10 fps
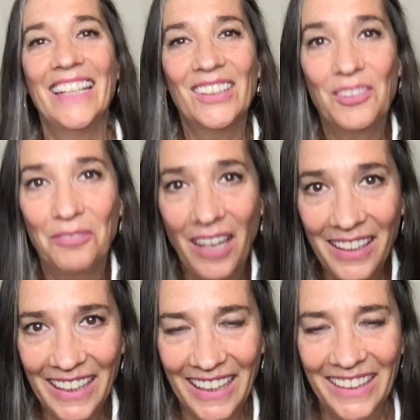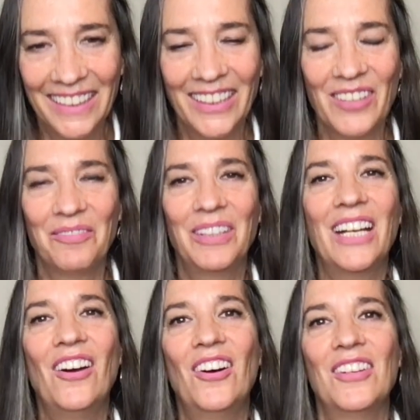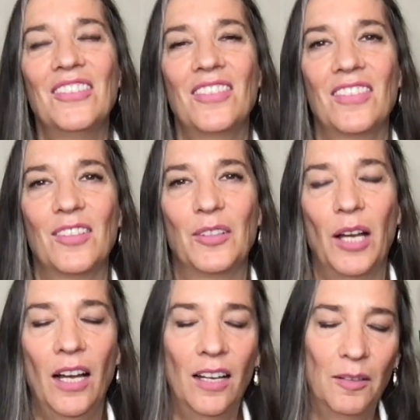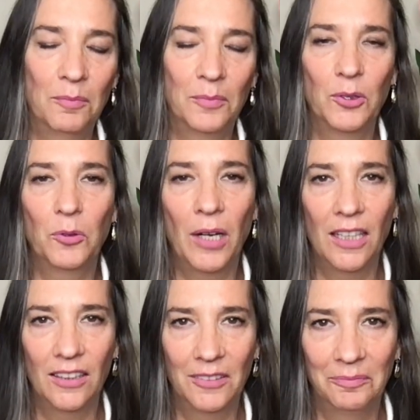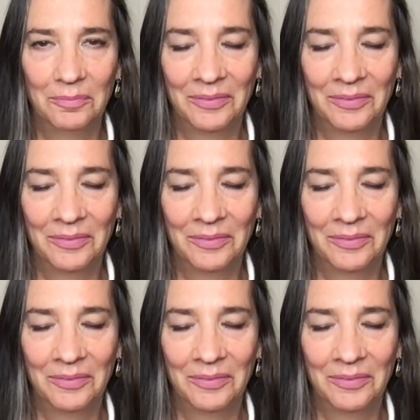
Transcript: it's funny because, um, well,